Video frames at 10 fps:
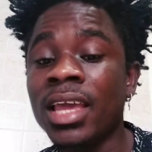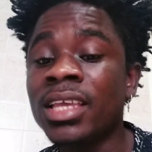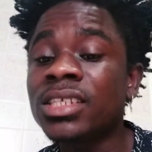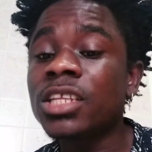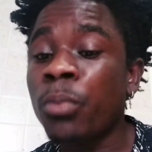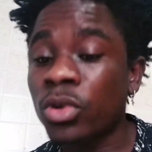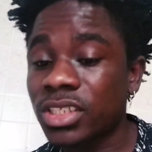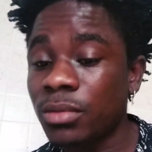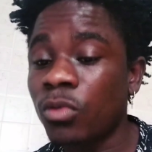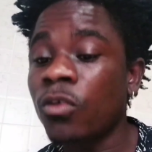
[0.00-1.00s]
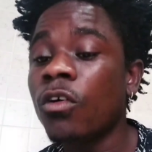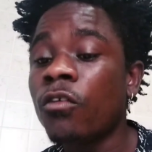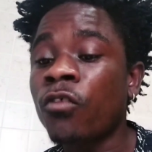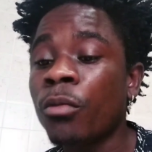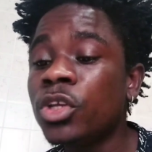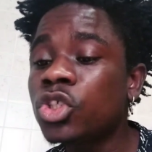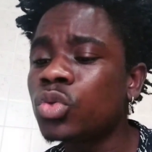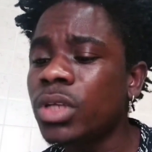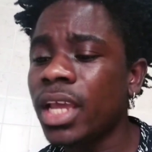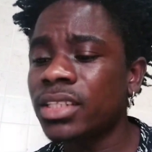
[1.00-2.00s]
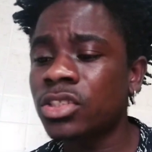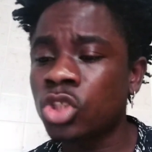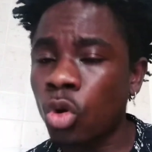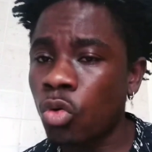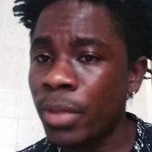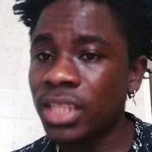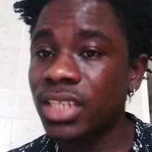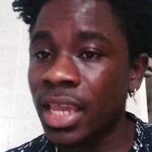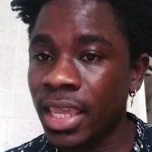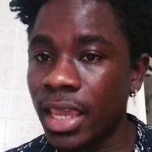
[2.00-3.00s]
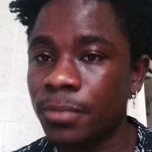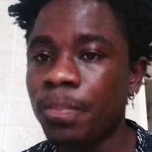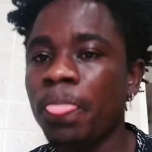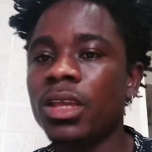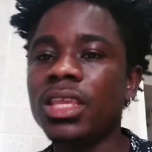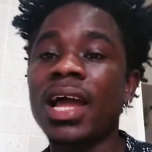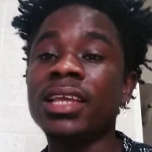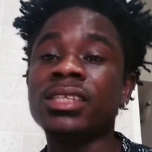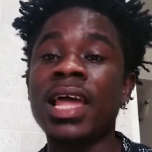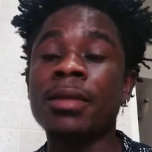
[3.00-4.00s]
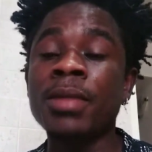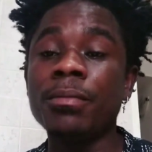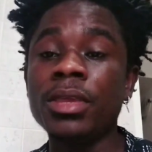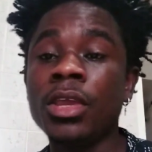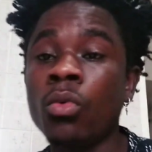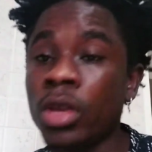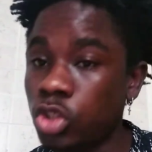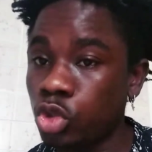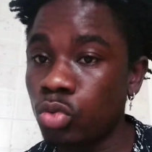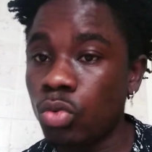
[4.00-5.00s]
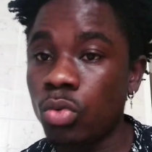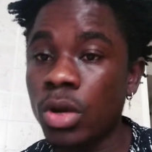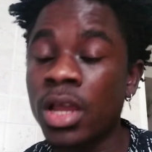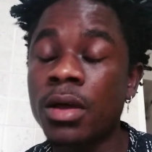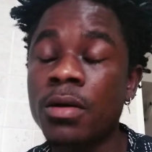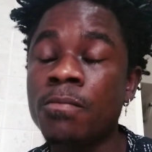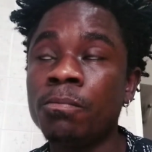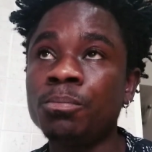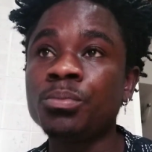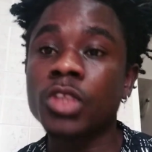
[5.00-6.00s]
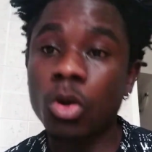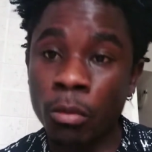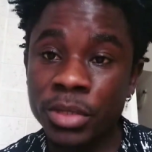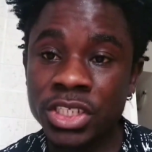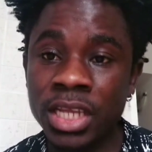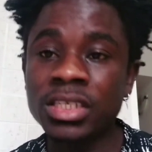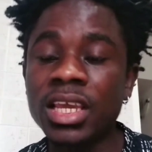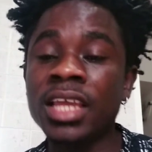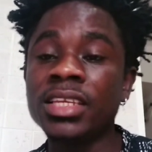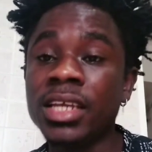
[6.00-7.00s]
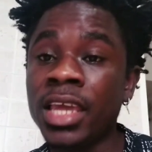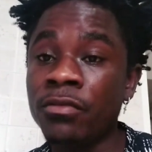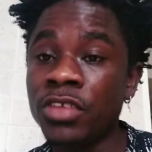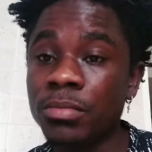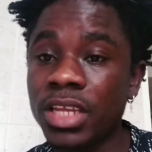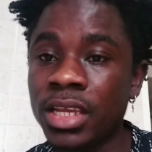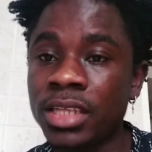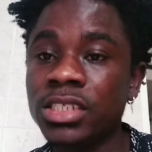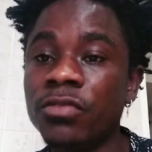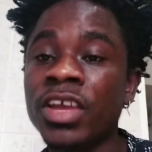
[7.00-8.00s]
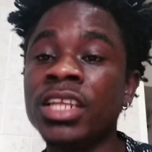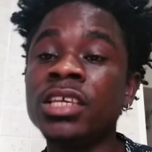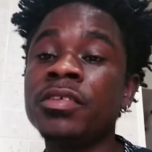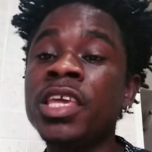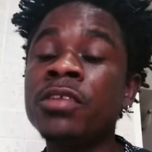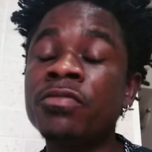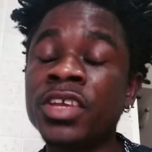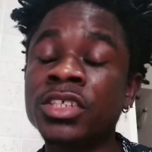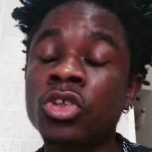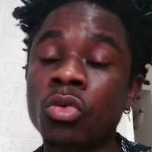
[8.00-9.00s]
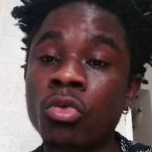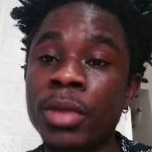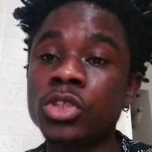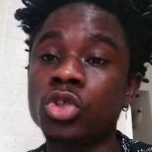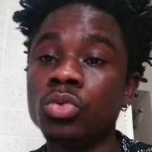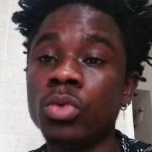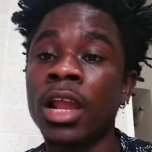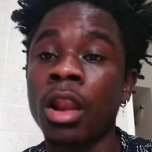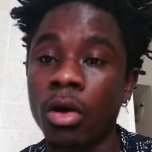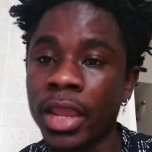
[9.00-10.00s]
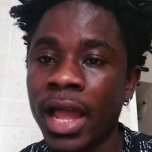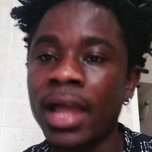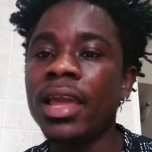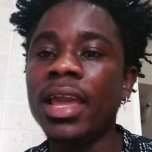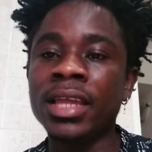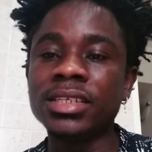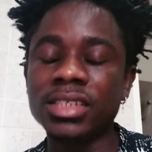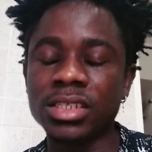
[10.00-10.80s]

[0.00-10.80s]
Is it possible for me to get documents again? Yeah, it's like maybe he went to commission and they gave him negative, and he gave his document to a lawyer, and